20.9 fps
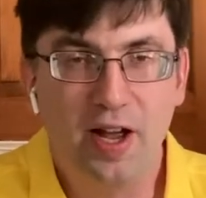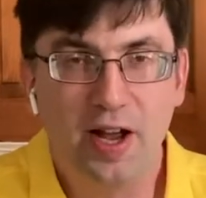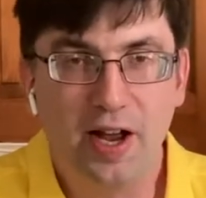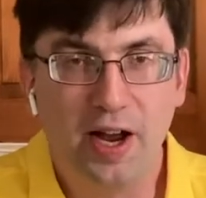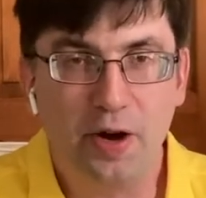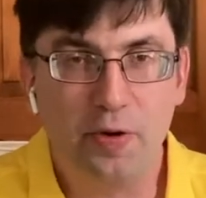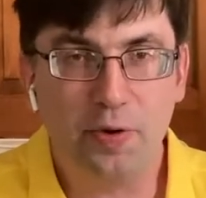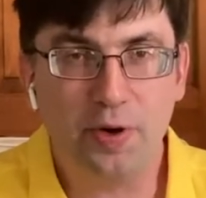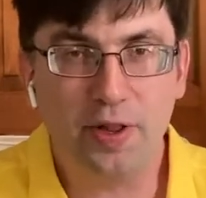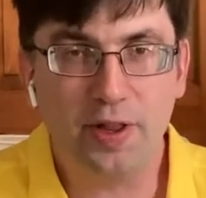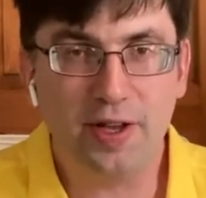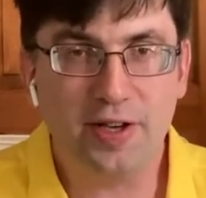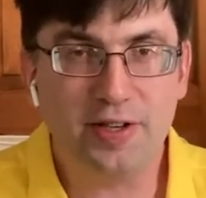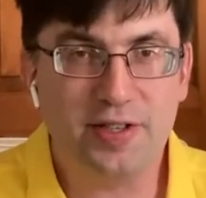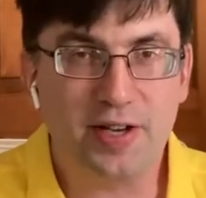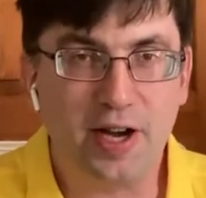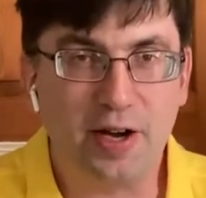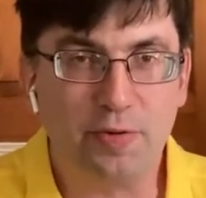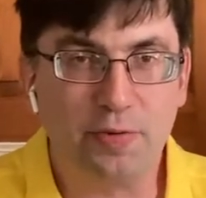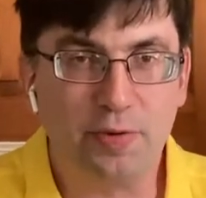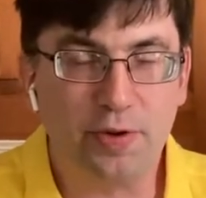And one of the things that
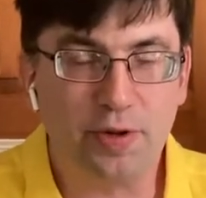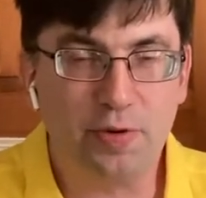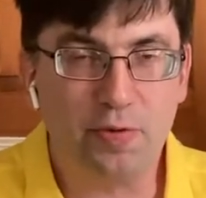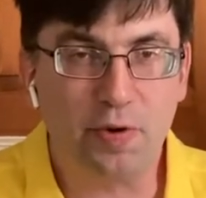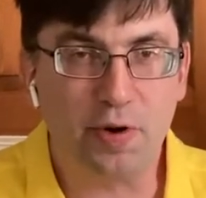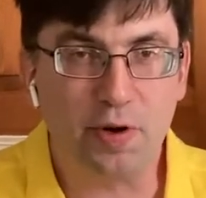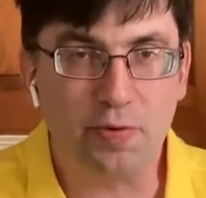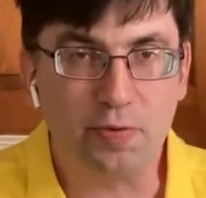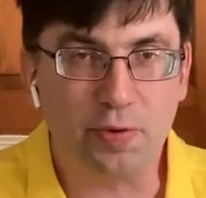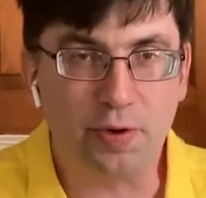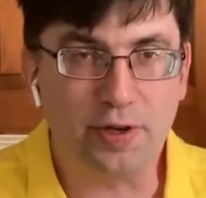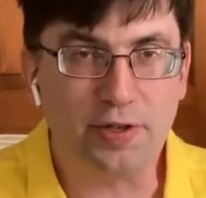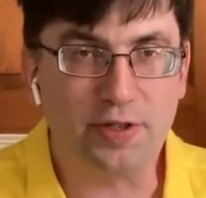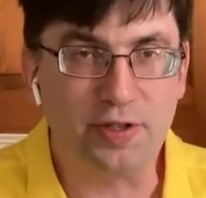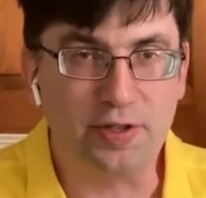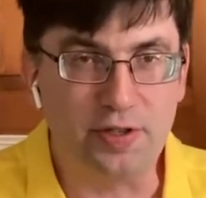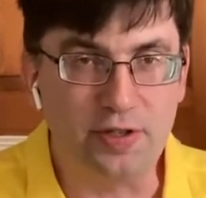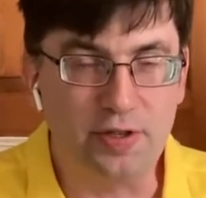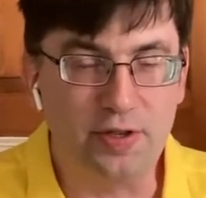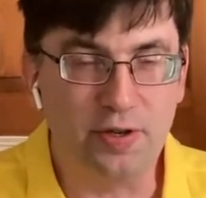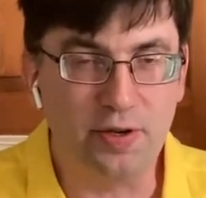I really want to work to
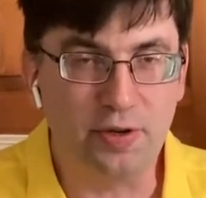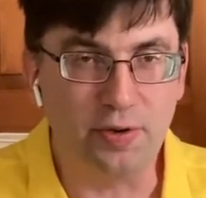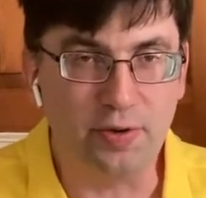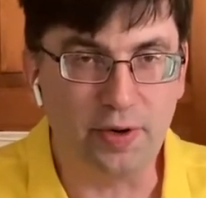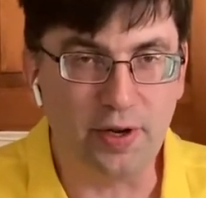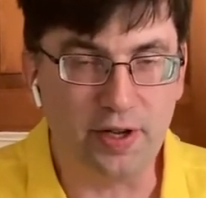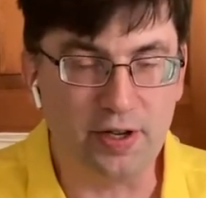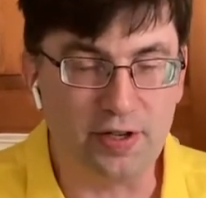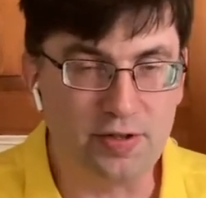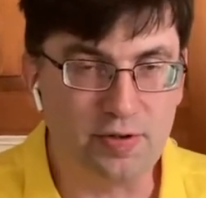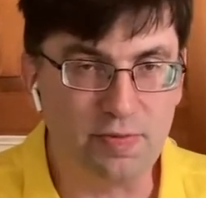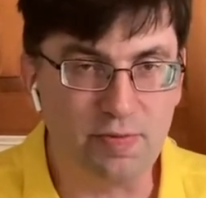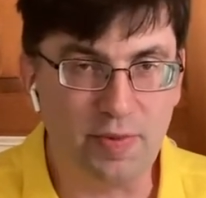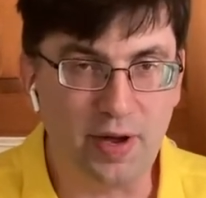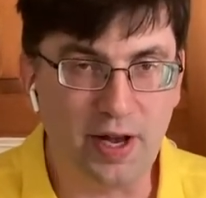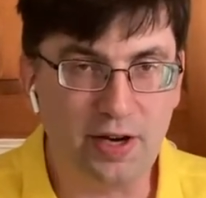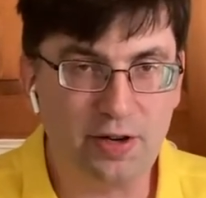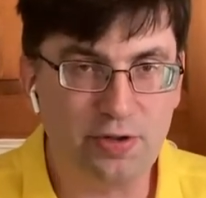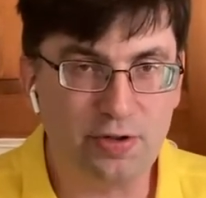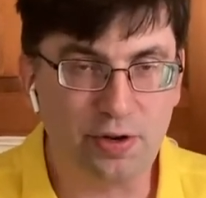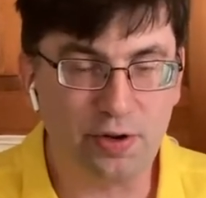do is
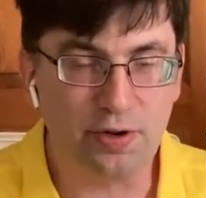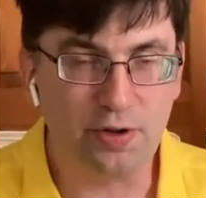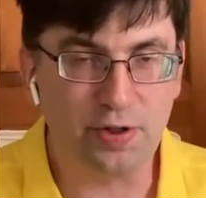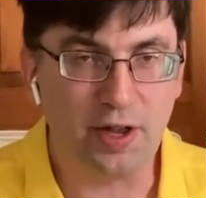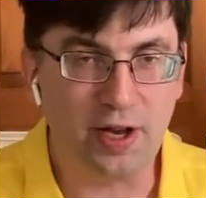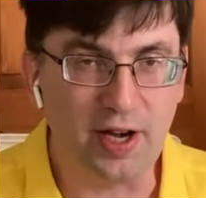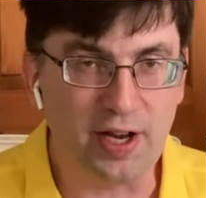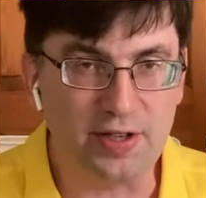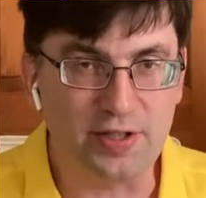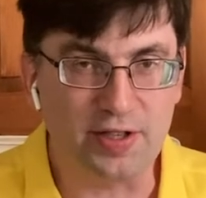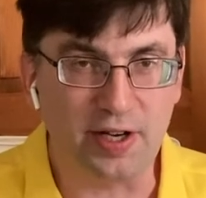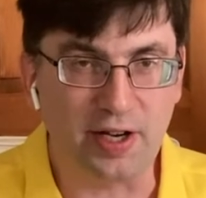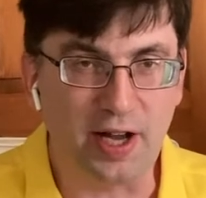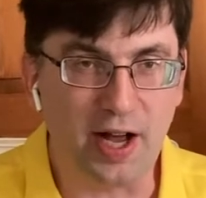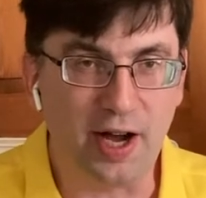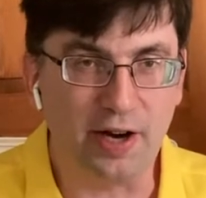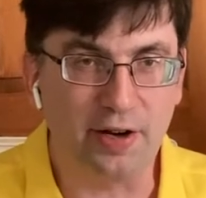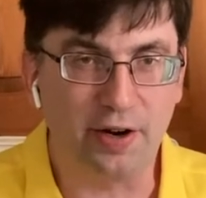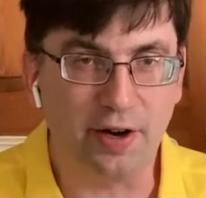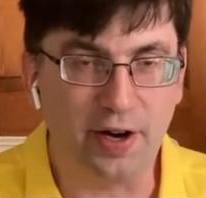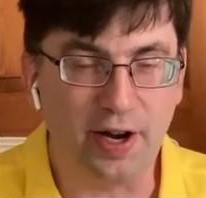make sure that as a
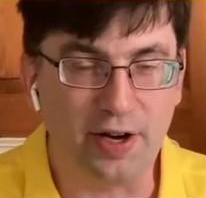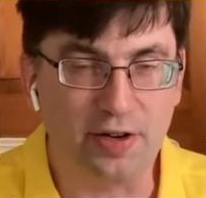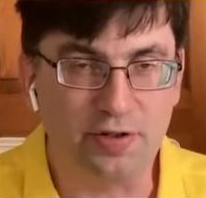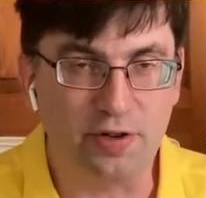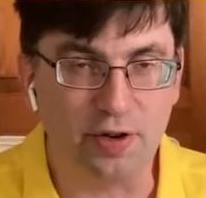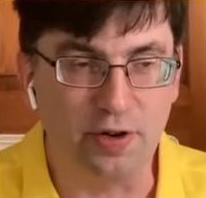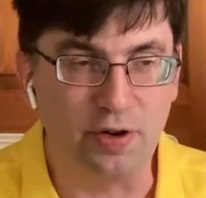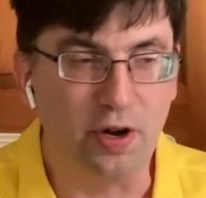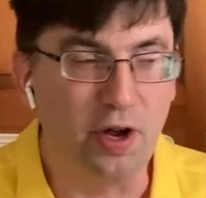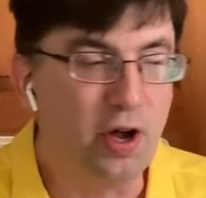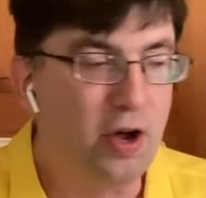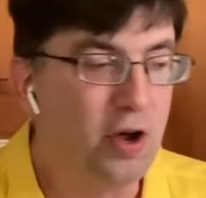congregation,